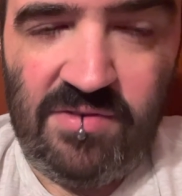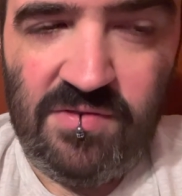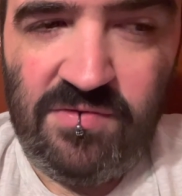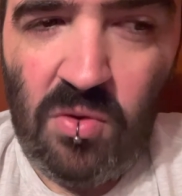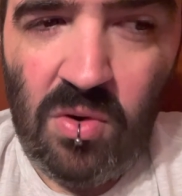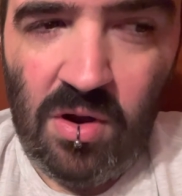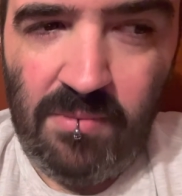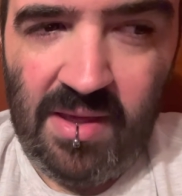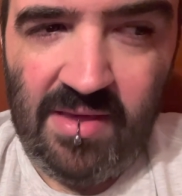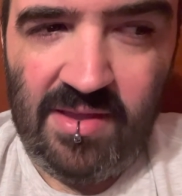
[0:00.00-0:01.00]
to 4
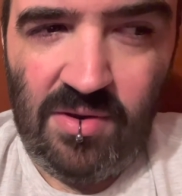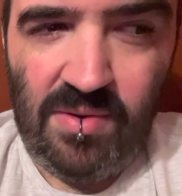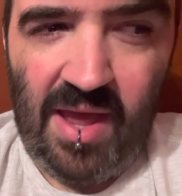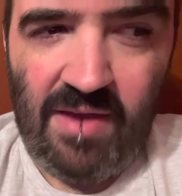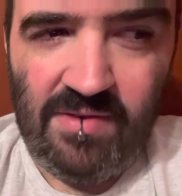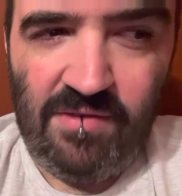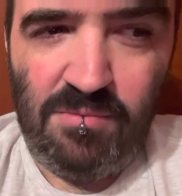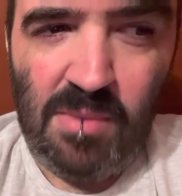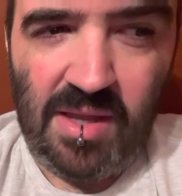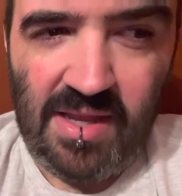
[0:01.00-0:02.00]
because they don't have enough
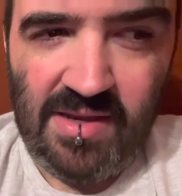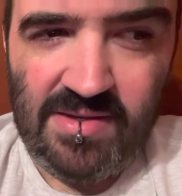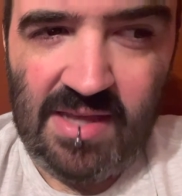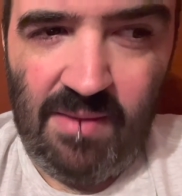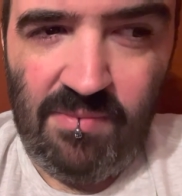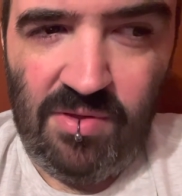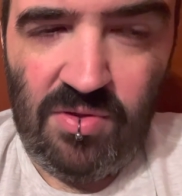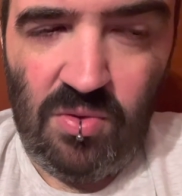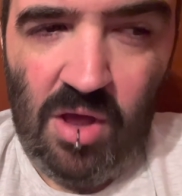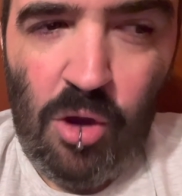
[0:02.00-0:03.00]
money to keep the
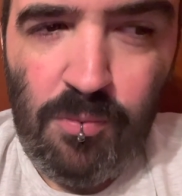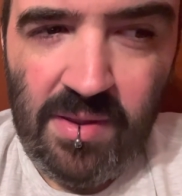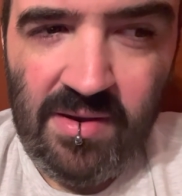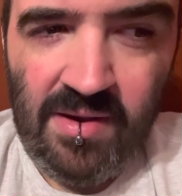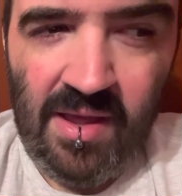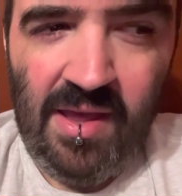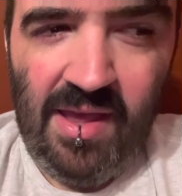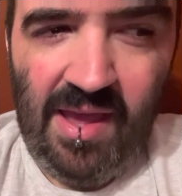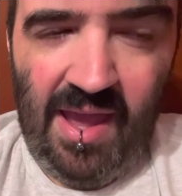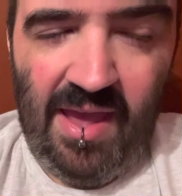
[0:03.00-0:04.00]
school open,
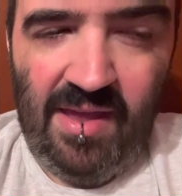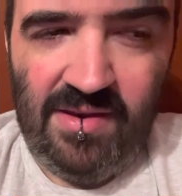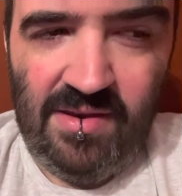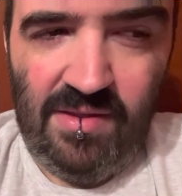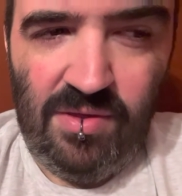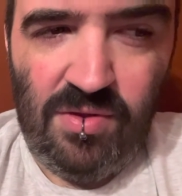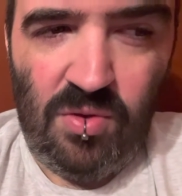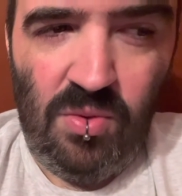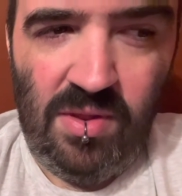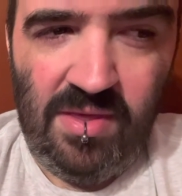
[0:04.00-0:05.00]
and the
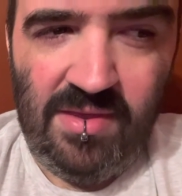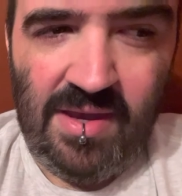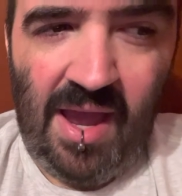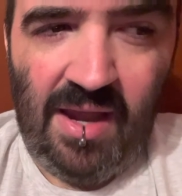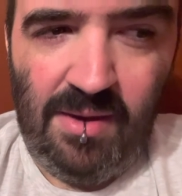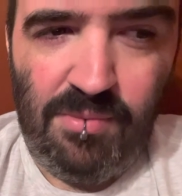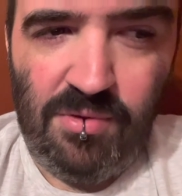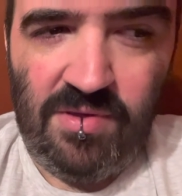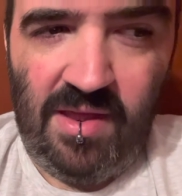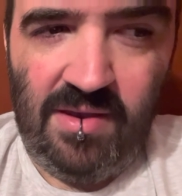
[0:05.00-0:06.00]
school is
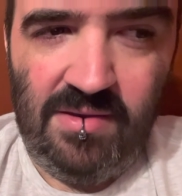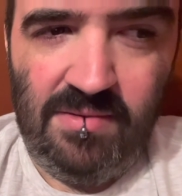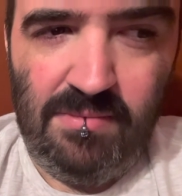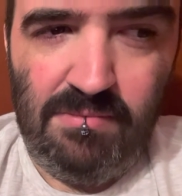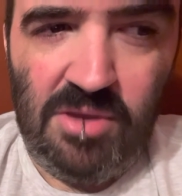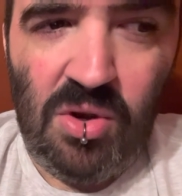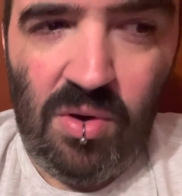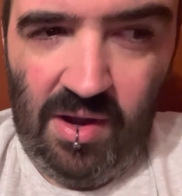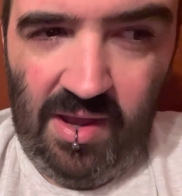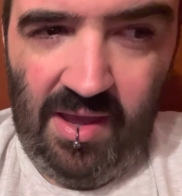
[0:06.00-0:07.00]
90%
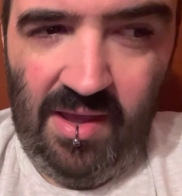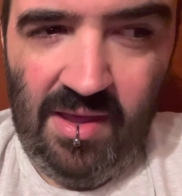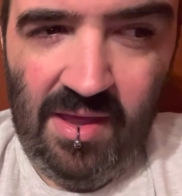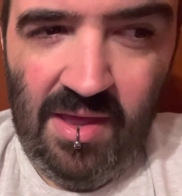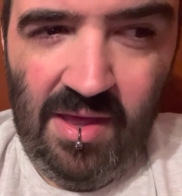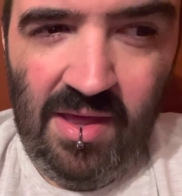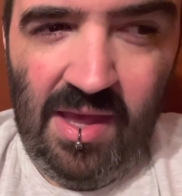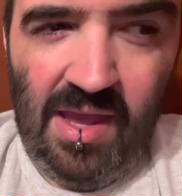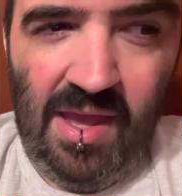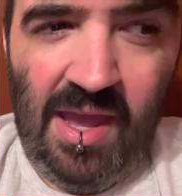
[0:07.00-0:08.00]
minority
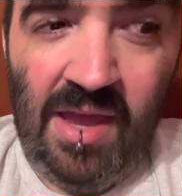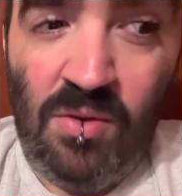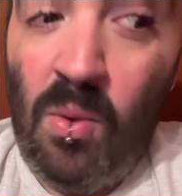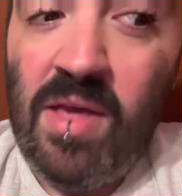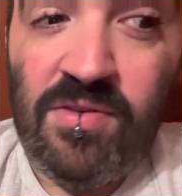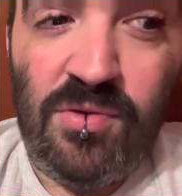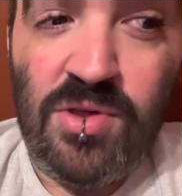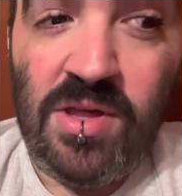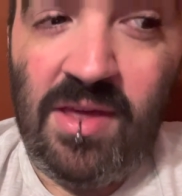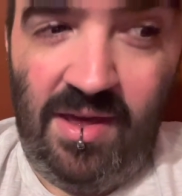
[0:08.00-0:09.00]
in West
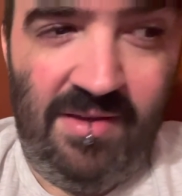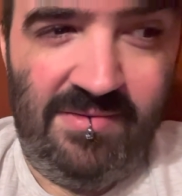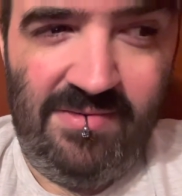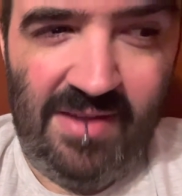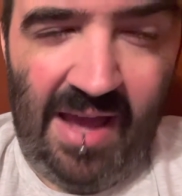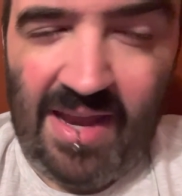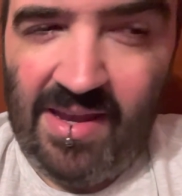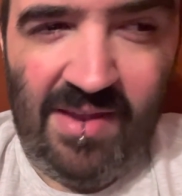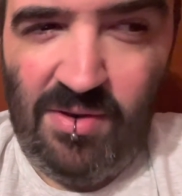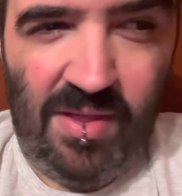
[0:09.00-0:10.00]
Virginia. I
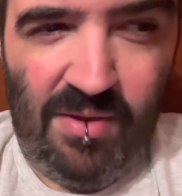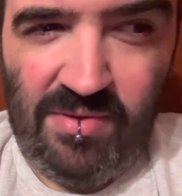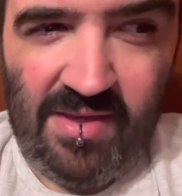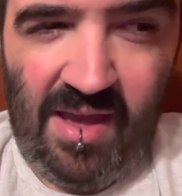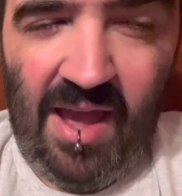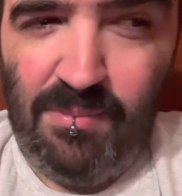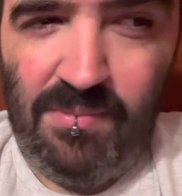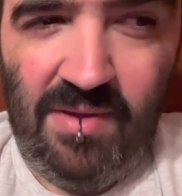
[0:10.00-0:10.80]
didn't even know that was a